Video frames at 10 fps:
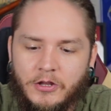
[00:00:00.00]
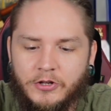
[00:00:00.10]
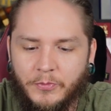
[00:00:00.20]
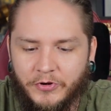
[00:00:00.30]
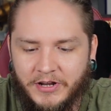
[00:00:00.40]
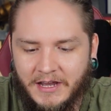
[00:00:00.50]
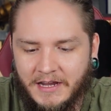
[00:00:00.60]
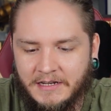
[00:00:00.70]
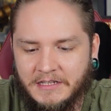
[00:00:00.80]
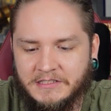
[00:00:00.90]
Number
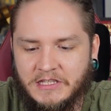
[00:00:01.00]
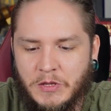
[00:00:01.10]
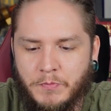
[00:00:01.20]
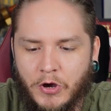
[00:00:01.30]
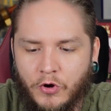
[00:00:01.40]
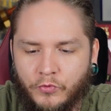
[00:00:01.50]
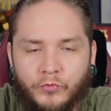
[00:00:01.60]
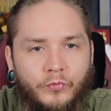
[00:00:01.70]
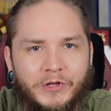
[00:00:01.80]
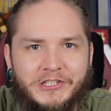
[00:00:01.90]
9 is the
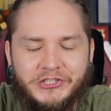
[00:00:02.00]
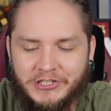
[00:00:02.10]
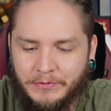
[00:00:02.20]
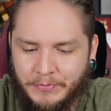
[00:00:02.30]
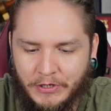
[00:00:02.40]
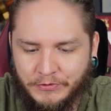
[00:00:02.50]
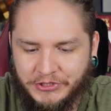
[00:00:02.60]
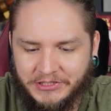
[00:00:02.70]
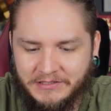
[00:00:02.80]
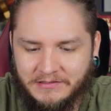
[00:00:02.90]
bone regen
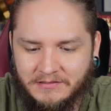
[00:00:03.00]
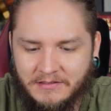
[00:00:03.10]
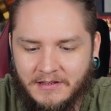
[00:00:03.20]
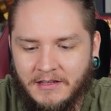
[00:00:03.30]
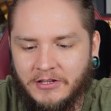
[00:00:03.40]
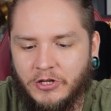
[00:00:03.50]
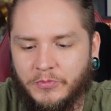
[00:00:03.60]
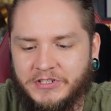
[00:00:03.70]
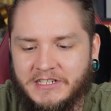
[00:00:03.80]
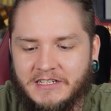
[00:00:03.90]
potion.
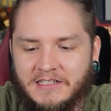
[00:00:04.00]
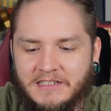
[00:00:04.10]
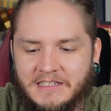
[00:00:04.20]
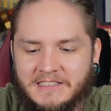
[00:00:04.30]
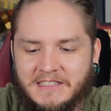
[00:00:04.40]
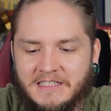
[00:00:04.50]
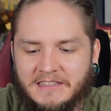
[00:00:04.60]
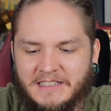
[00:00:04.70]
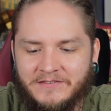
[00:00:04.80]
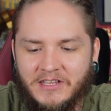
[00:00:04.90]
Number 10 is the
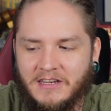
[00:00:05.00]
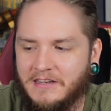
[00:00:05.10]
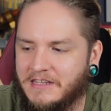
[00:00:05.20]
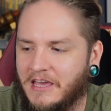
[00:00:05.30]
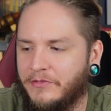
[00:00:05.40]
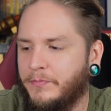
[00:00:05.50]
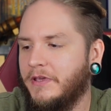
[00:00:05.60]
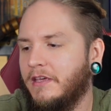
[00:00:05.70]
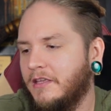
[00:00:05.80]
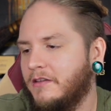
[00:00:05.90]
living death
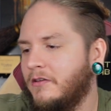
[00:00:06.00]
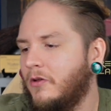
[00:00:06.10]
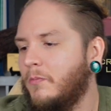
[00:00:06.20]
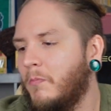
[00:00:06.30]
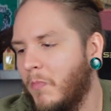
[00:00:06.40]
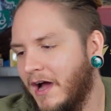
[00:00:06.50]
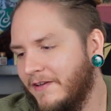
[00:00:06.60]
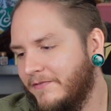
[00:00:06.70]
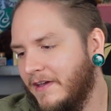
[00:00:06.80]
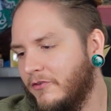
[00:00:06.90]
pen. My
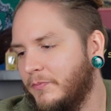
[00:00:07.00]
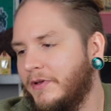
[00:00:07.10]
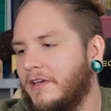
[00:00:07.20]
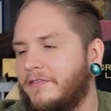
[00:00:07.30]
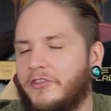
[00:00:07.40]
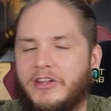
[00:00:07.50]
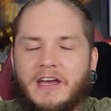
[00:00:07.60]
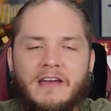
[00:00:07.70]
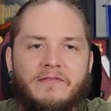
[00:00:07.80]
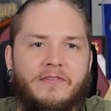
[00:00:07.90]
favorite pen that
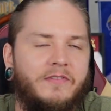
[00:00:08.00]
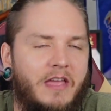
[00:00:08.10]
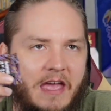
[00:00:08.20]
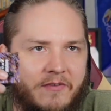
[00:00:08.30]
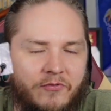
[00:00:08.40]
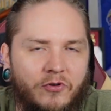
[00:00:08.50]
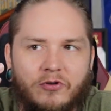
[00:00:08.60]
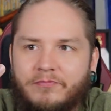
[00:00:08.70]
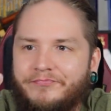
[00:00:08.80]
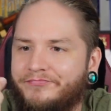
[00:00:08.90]
I've
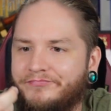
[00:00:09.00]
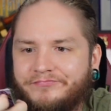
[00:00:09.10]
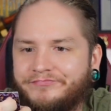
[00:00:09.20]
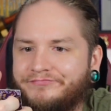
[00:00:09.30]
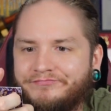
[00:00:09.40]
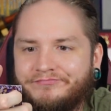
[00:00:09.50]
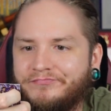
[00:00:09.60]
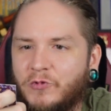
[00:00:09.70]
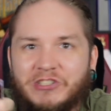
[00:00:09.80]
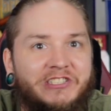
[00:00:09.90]
ever
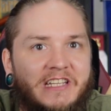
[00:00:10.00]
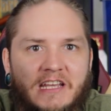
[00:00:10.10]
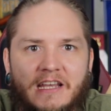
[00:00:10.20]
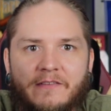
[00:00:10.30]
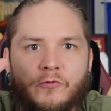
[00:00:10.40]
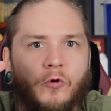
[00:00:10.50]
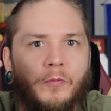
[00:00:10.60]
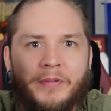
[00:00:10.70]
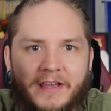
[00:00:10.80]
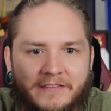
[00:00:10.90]
received or
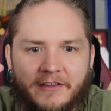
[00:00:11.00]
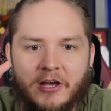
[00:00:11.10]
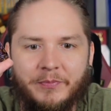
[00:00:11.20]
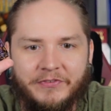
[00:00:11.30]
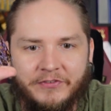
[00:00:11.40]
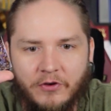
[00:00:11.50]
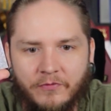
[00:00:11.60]
picked up so